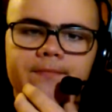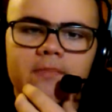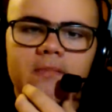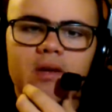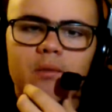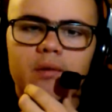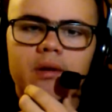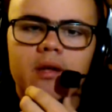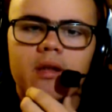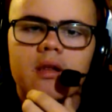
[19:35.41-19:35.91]

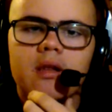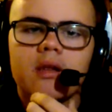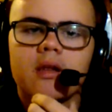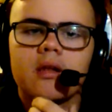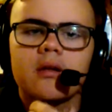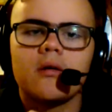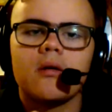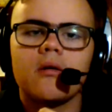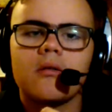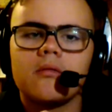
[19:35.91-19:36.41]
which is
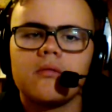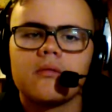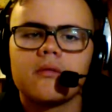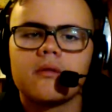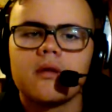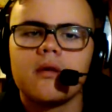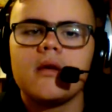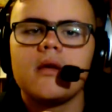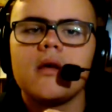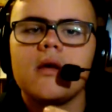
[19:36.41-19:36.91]
called
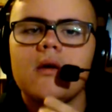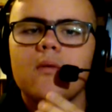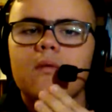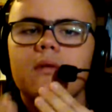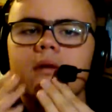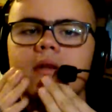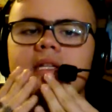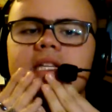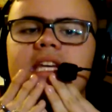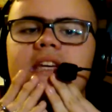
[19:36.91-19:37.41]
when
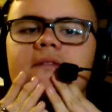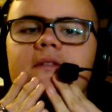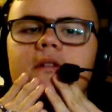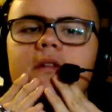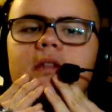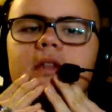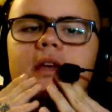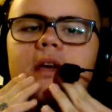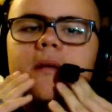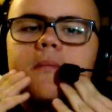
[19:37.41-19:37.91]
the teeth are
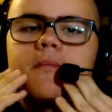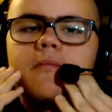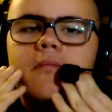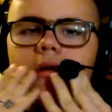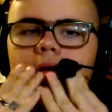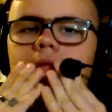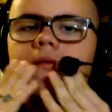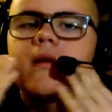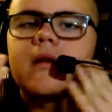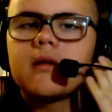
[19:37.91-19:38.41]
set
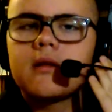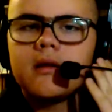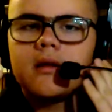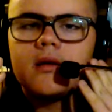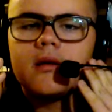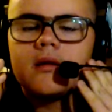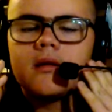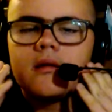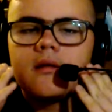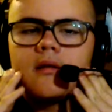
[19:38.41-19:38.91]
perfectly,
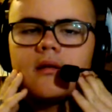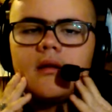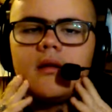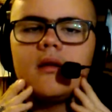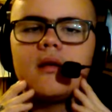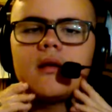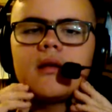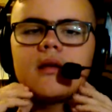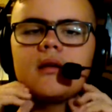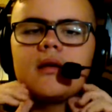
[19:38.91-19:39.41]

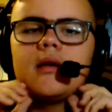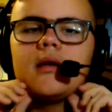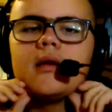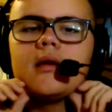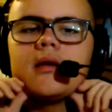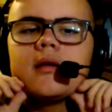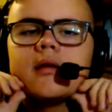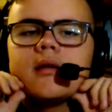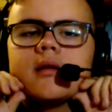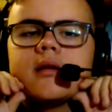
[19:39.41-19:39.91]
and
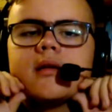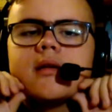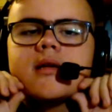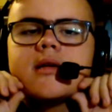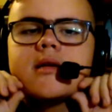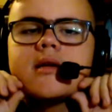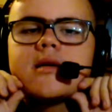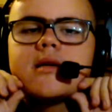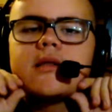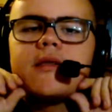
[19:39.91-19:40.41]

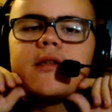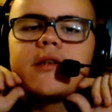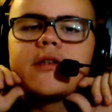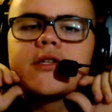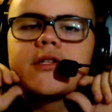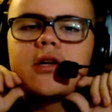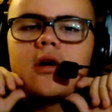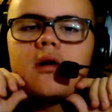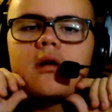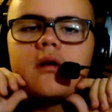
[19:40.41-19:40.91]
the
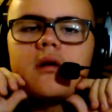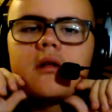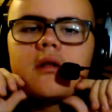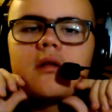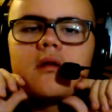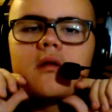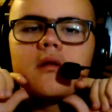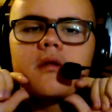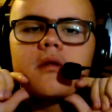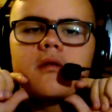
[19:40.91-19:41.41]
jaw is
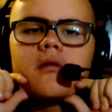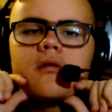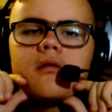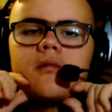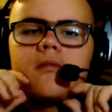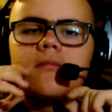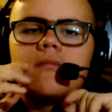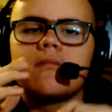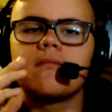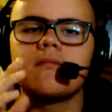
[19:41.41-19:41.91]

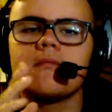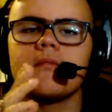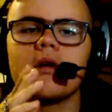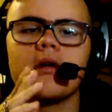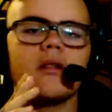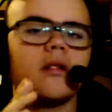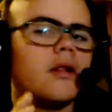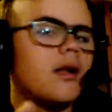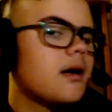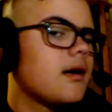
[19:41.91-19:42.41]
also
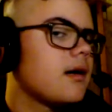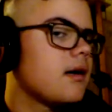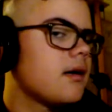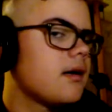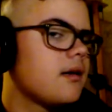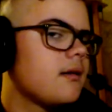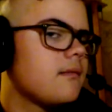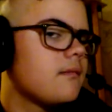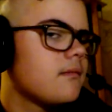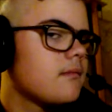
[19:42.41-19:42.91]
on
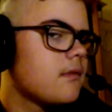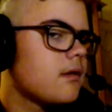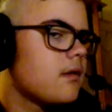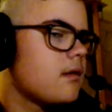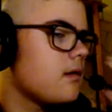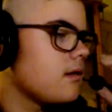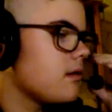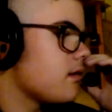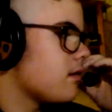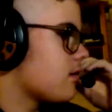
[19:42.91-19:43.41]
line.
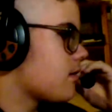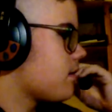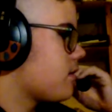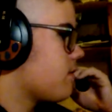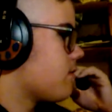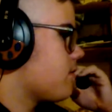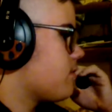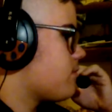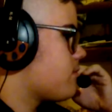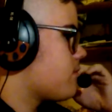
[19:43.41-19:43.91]
I can